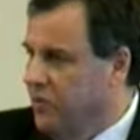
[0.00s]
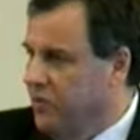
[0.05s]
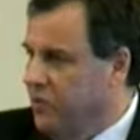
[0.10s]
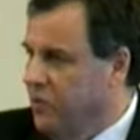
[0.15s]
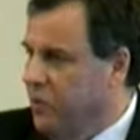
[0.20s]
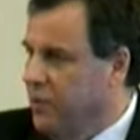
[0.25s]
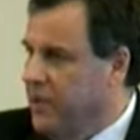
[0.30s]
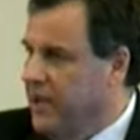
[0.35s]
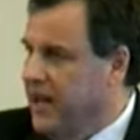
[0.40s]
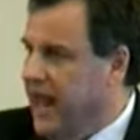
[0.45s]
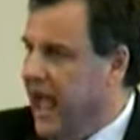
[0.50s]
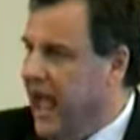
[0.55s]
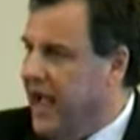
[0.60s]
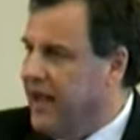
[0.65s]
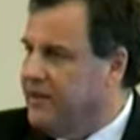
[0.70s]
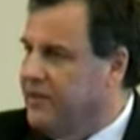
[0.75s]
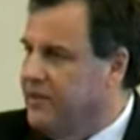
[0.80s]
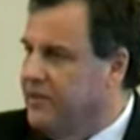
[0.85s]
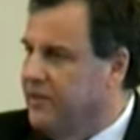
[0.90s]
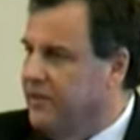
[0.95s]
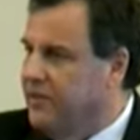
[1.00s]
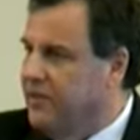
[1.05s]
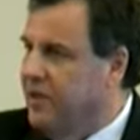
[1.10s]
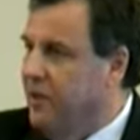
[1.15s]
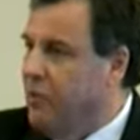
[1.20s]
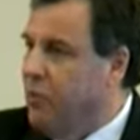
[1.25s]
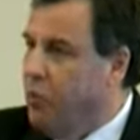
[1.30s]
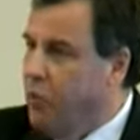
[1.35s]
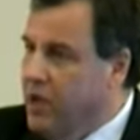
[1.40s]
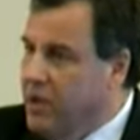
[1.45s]
will be an act
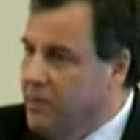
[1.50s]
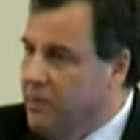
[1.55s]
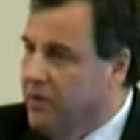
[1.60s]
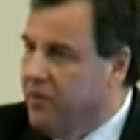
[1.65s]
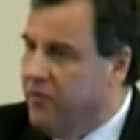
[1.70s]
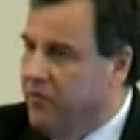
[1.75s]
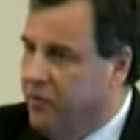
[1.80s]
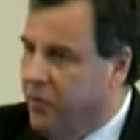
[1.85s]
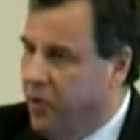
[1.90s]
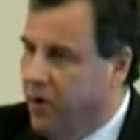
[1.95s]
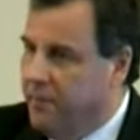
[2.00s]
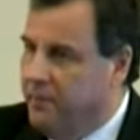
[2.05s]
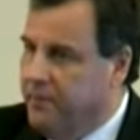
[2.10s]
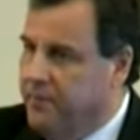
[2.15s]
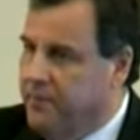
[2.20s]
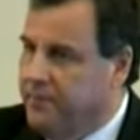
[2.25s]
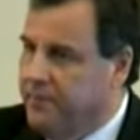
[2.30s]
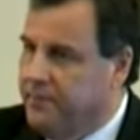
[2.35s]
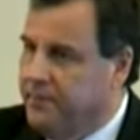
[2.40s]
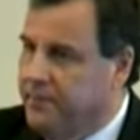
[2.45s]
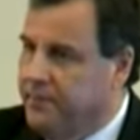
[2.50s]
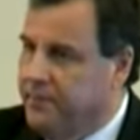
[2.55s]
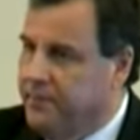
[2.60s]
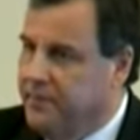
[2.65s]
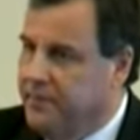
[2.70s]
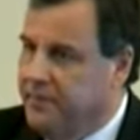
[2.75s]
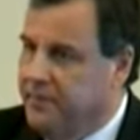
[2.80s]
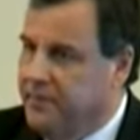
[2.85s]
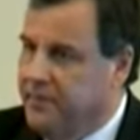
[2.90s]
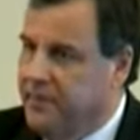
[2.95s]
that we perform
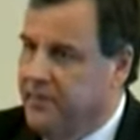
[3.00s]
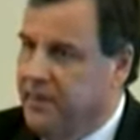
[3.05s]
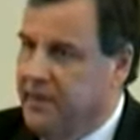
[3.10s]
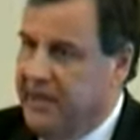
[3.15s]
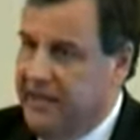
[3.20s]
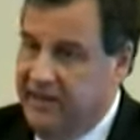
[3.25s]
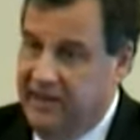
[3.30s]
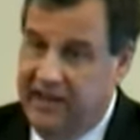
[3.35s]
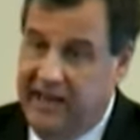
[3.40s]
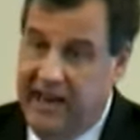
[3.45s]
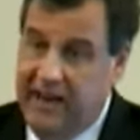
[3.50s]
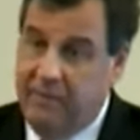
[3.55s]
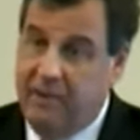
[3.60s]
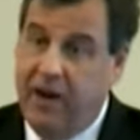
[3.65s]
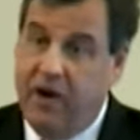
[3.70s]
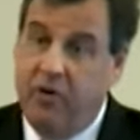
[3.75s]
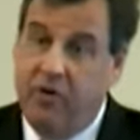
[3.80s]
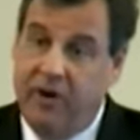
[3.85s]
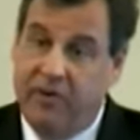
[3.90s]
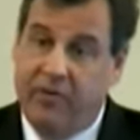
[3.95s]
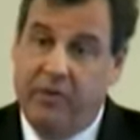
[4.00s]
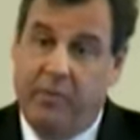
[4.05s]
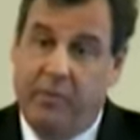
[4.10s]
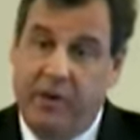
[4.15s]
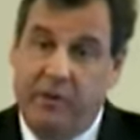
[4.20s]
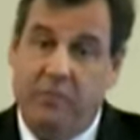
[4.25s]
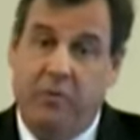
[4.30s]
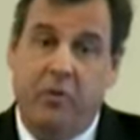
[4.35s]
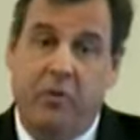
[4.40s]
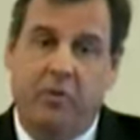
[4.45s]
in the name not only of the
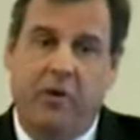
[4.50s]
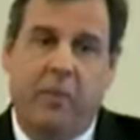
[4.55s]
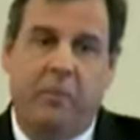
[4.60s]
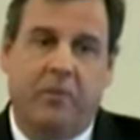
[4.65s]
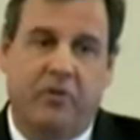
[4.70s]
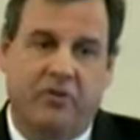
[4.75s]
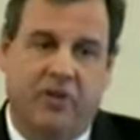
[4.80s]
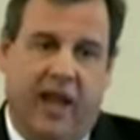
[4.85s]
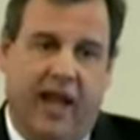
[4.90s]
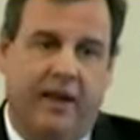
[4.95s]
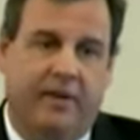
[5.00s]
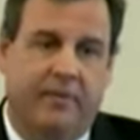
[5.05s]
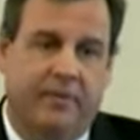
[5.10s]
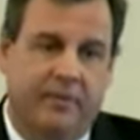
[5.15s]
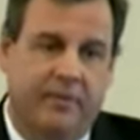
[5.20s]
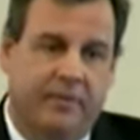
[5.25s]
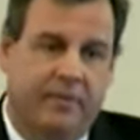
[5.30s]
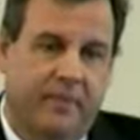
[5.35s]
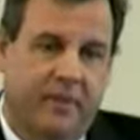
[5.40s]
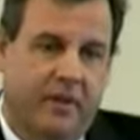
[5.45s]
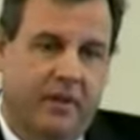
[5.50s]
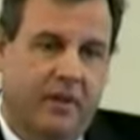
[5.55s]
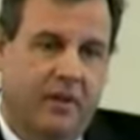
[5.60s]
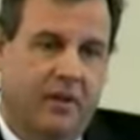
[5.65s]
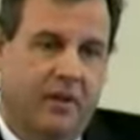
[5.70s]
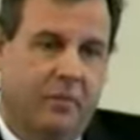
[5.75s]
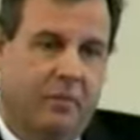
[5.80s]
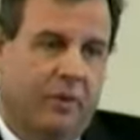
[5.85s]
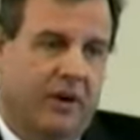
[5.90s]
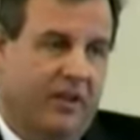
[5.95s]
people we represent,
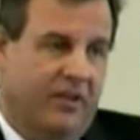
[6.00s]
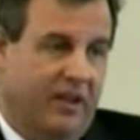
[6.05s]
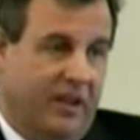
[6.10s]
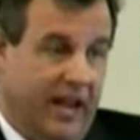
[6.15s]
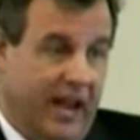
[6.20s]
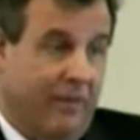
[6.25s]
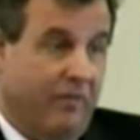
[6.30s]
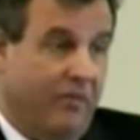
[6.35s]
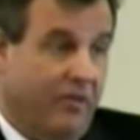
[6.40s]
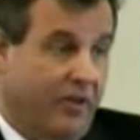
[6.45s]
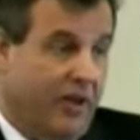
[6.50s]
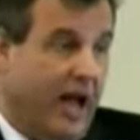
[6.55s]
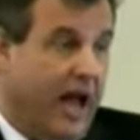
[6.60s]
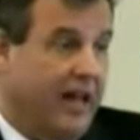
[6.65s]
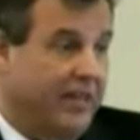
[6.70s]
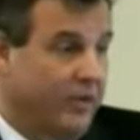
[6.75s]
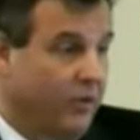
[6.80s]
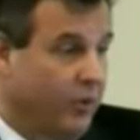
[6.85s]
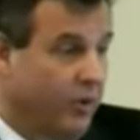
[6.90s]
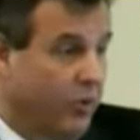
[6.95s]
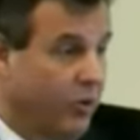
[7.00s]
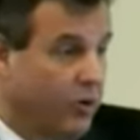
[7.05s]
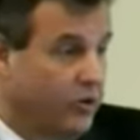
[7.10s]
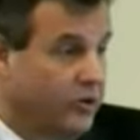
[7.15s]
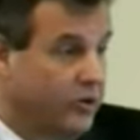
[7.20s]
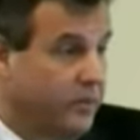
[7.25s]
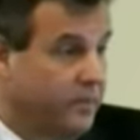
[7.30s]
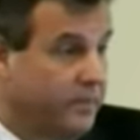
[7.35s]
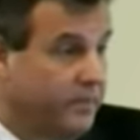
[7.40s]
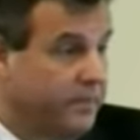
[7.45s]
but in the name of the God that we
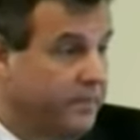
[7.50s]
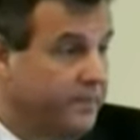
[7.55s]
worship.